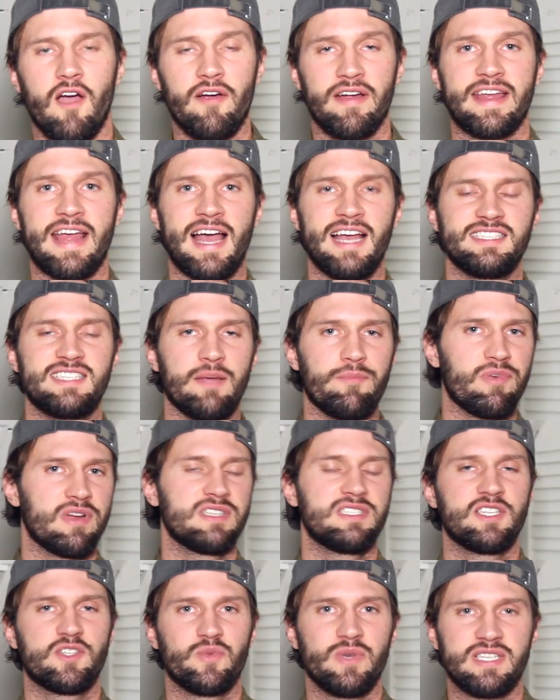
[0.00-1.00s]
All right, guys, that
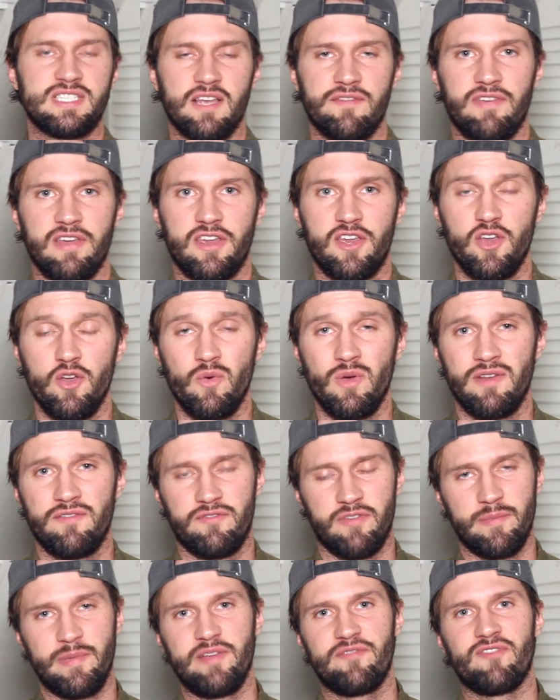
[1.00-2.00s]
brings this week's FAQ and
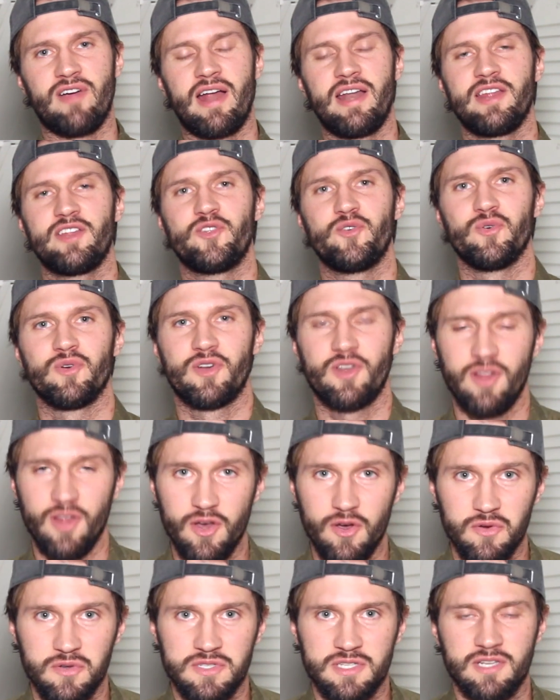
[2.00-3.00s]
Freebie Friday to a
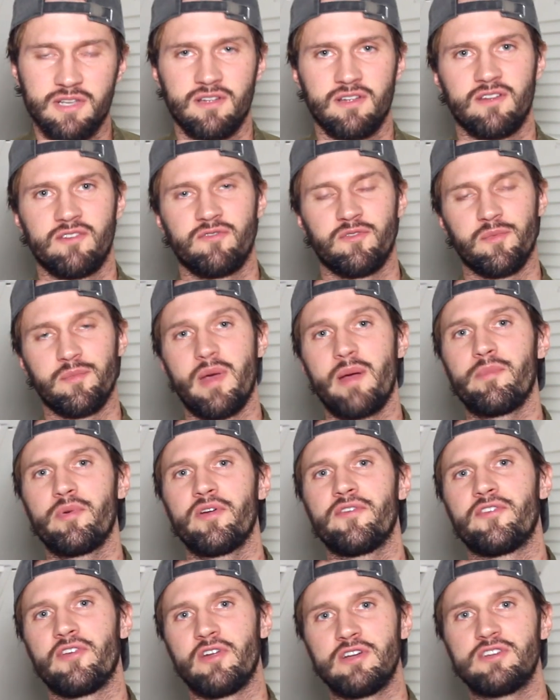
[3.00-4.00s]
close. Remember,
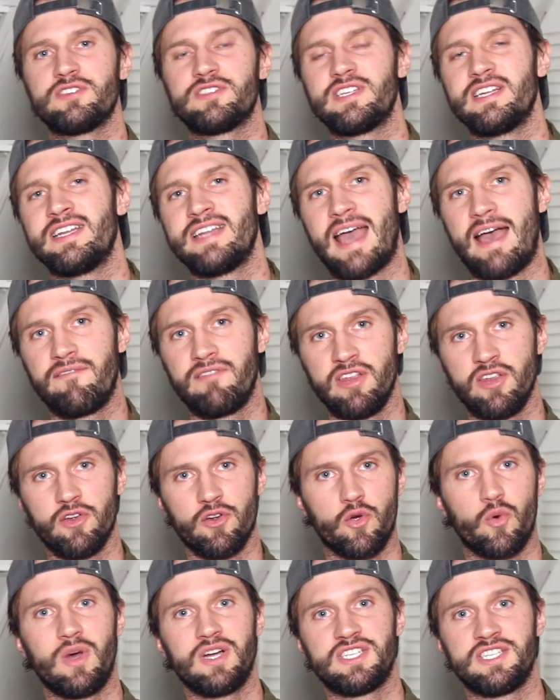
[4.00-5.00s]
if you're interested in having
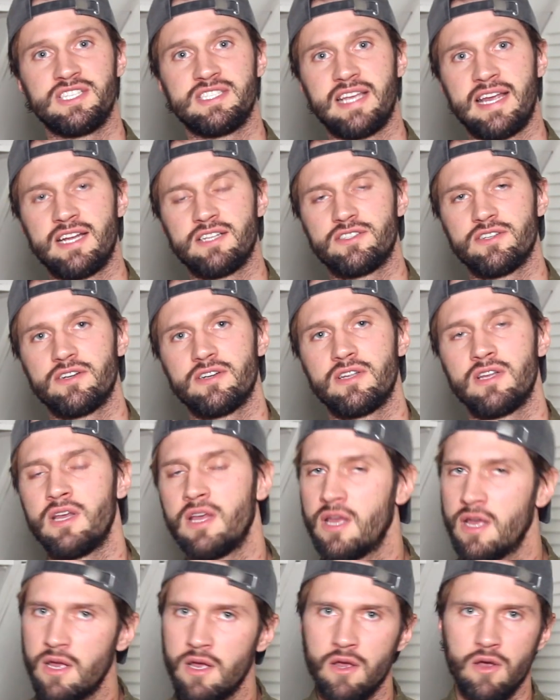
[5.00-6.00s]
your questions answered
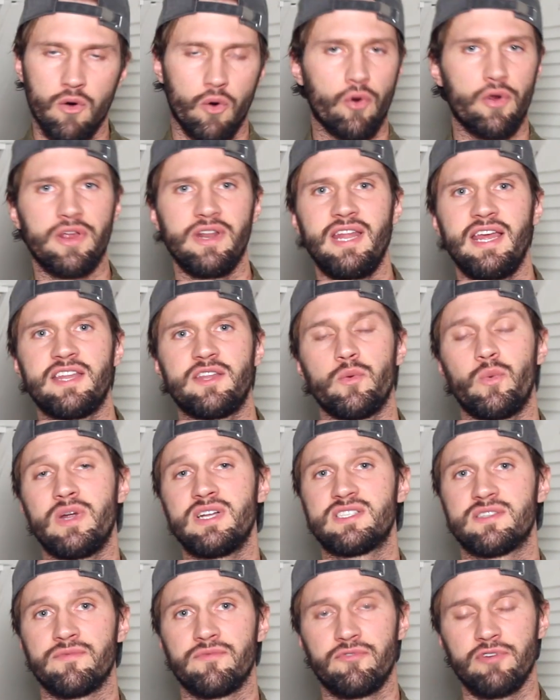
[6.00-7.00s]
or you'd like to
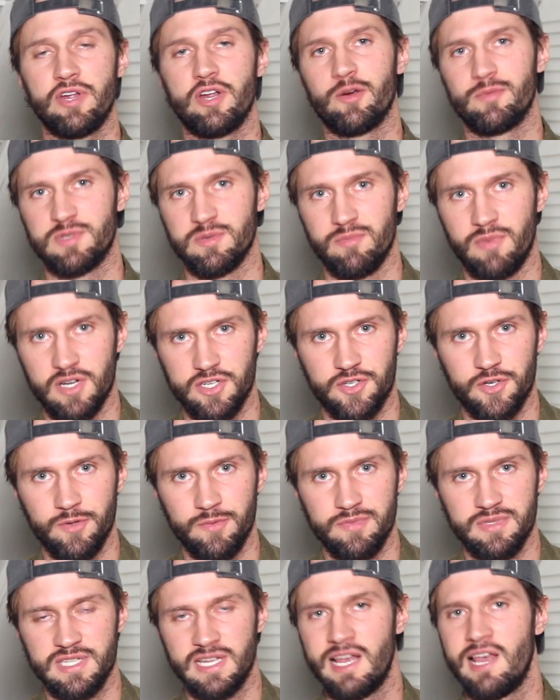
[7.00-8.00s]
win some free herbs and
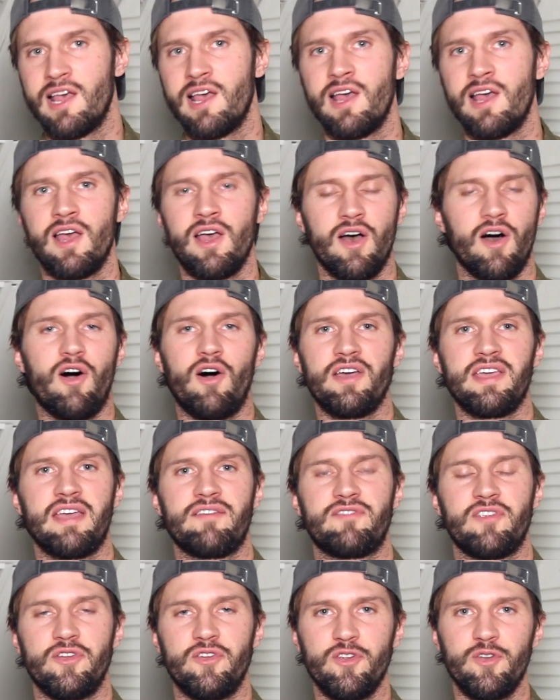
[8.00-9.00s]
mushrooms, all you
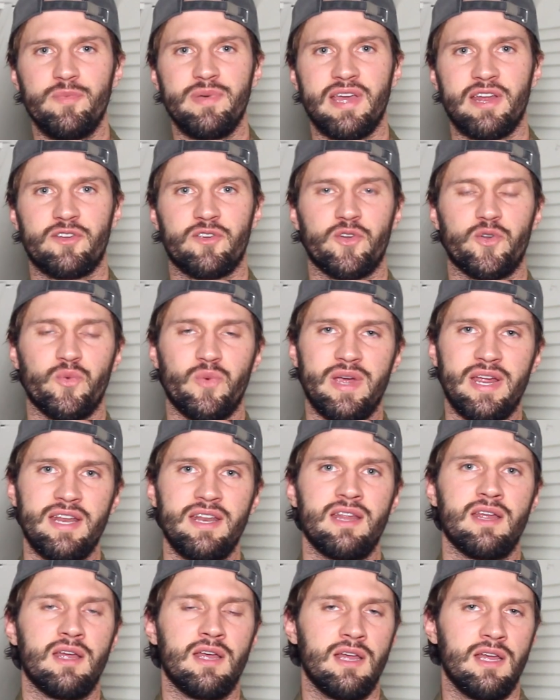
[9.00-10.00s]
have to do to be entered to
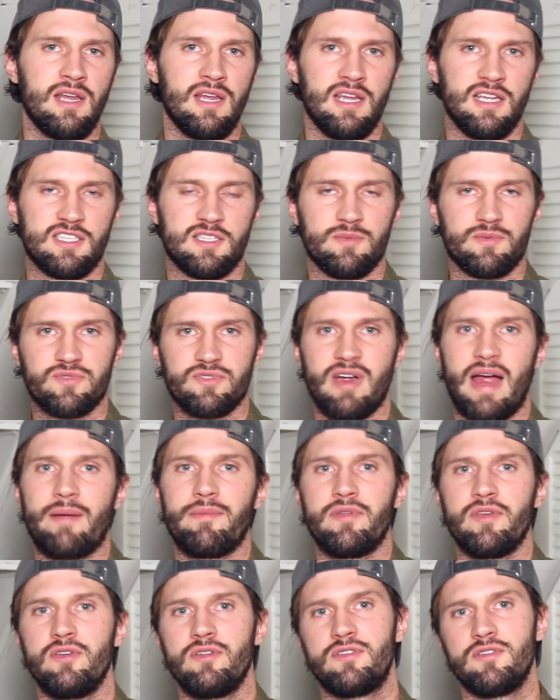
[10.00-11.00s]
win is
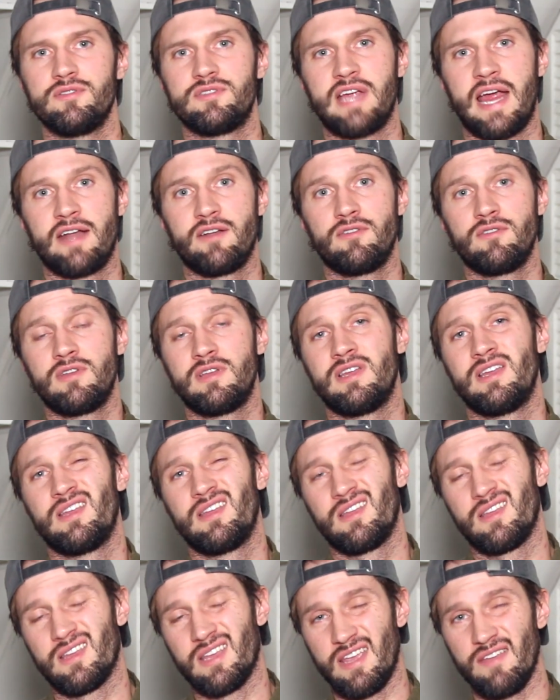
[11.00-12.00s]
subscribe to the YouTube channel,
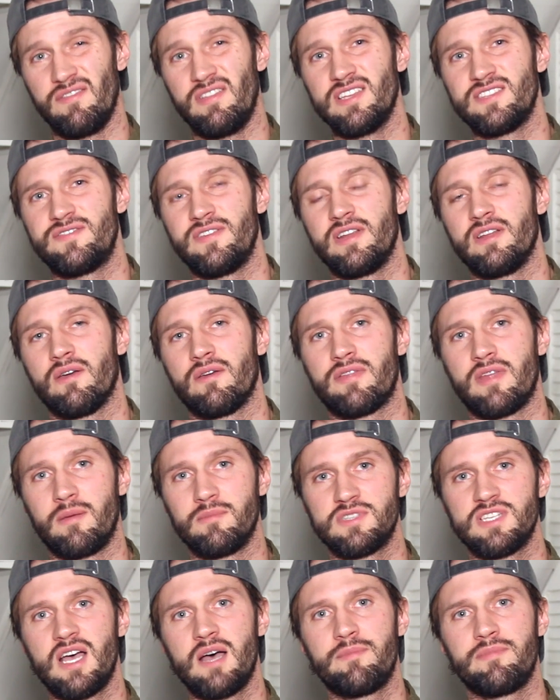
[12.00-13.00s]
give this video a
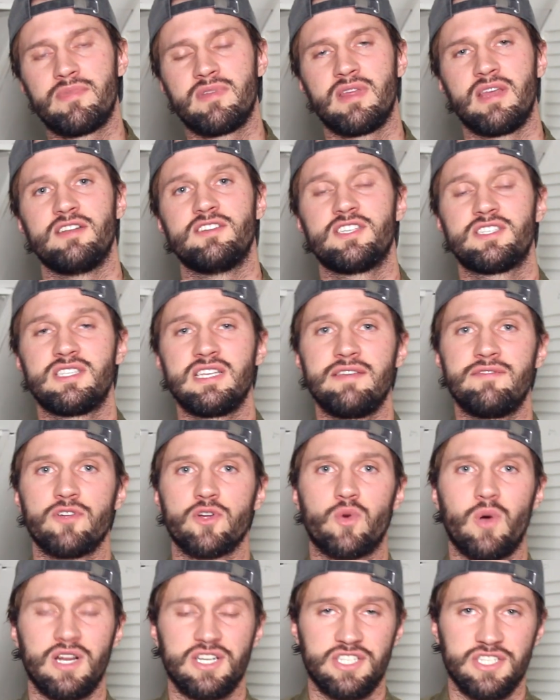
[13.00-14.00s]
thumbs up, and just leave
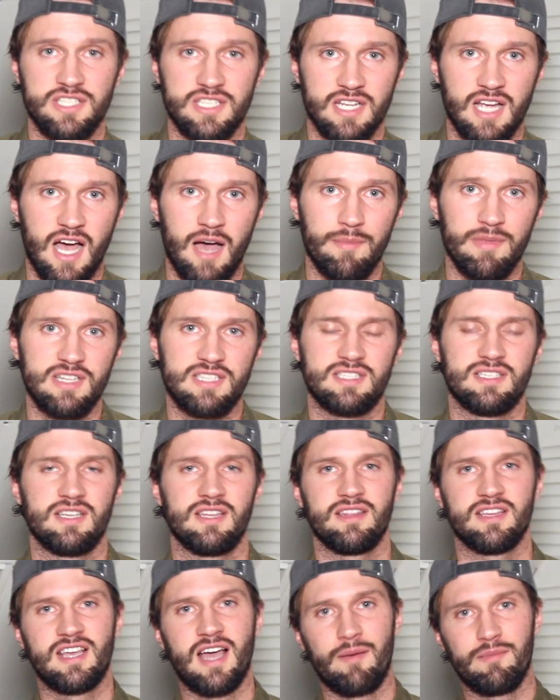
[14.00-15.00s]
your questions and comments
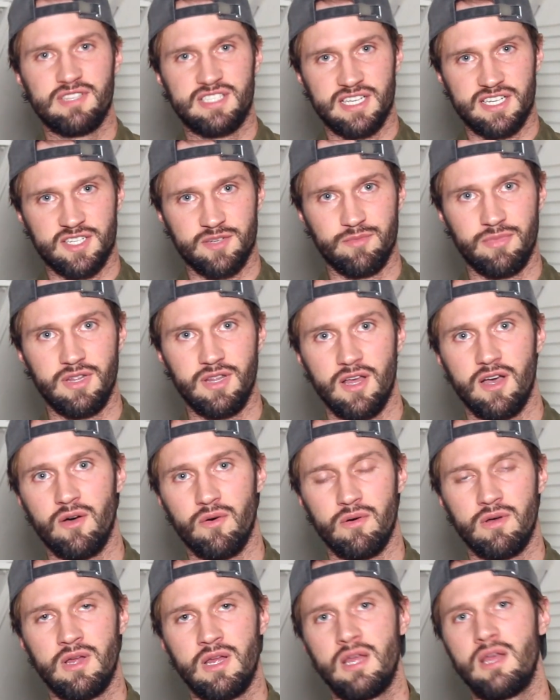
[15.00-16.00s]
in the comment section
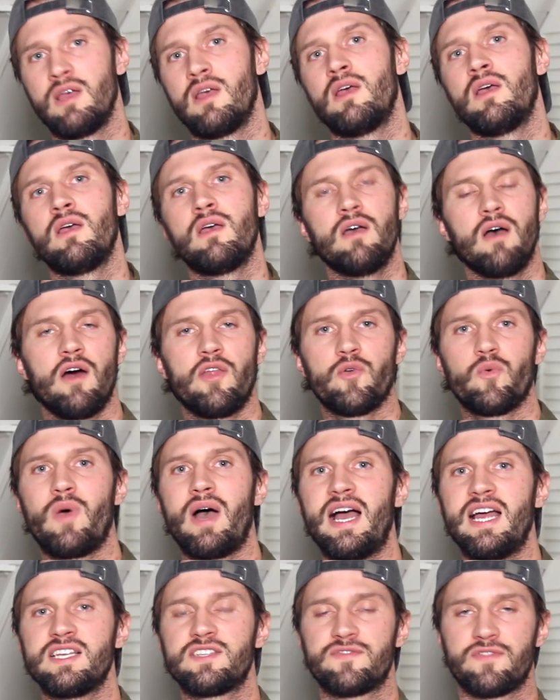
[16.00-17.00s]
below.
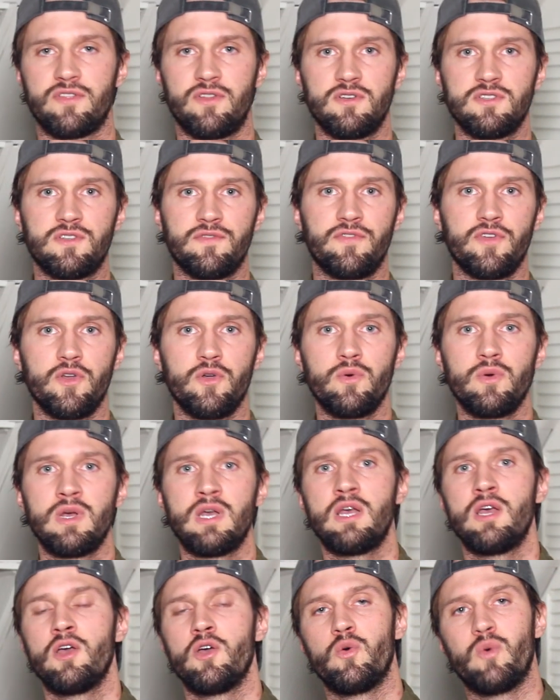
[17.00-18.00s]
Otherwise, for those of you
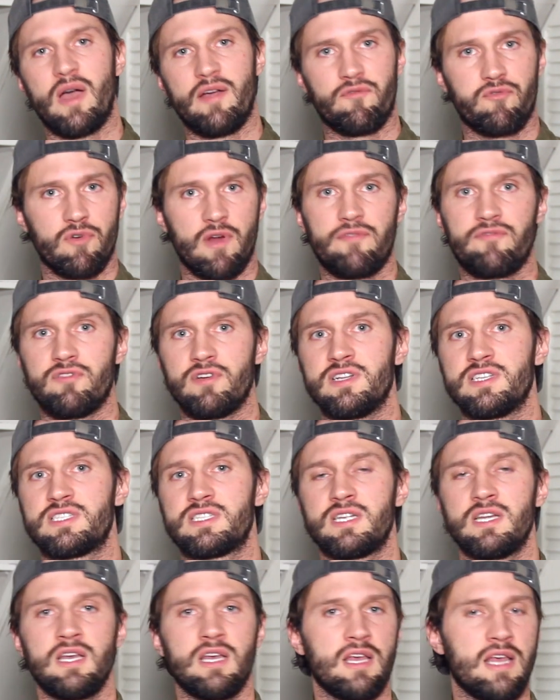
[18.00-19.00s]
who I've
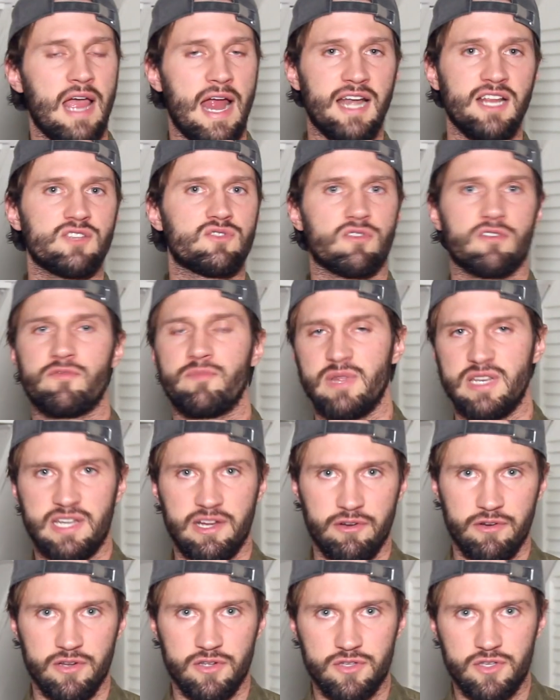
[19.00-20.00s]
referenced any sort of
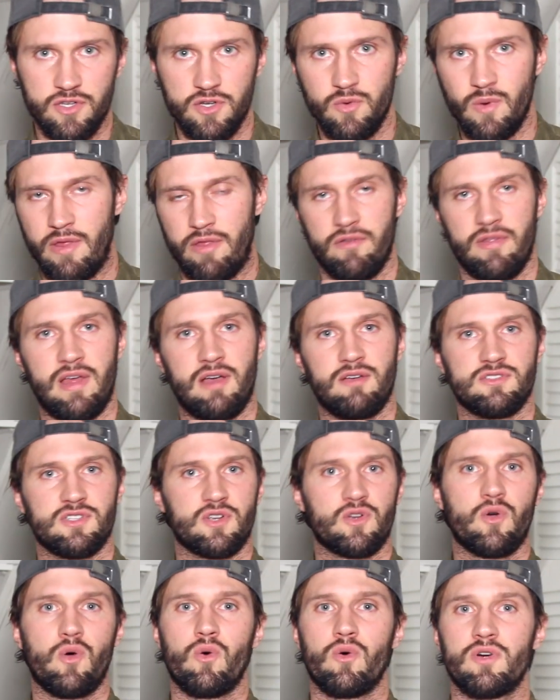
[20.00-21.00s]
material to, whether that was a
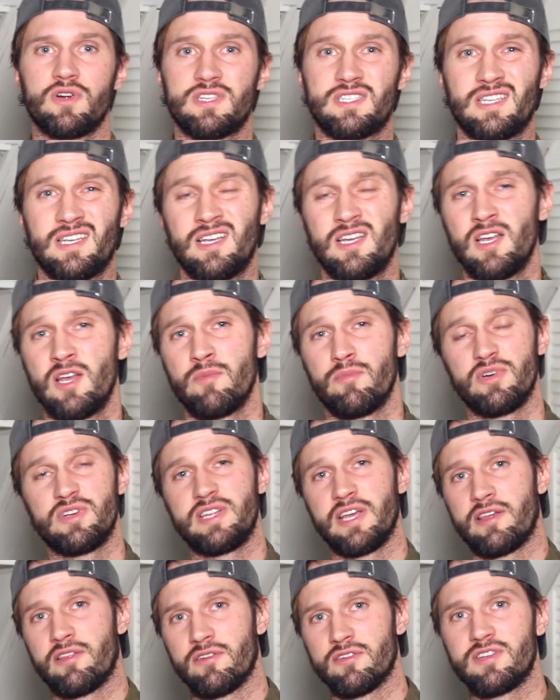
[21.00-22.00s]
course,
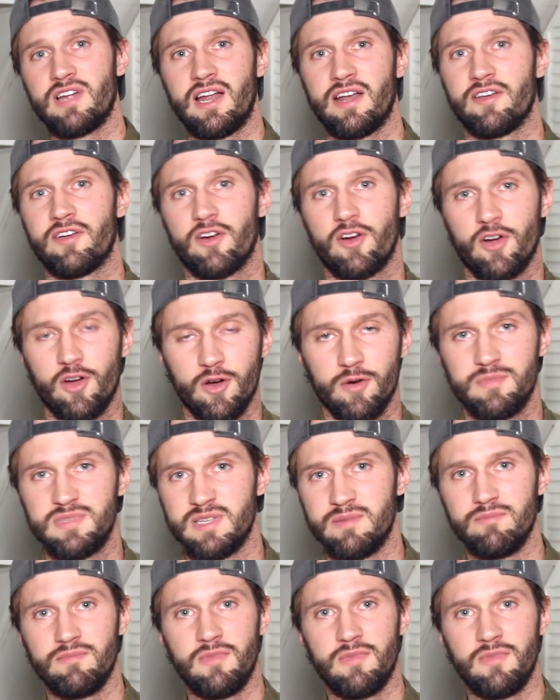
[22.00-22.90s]
particular tonic herbs and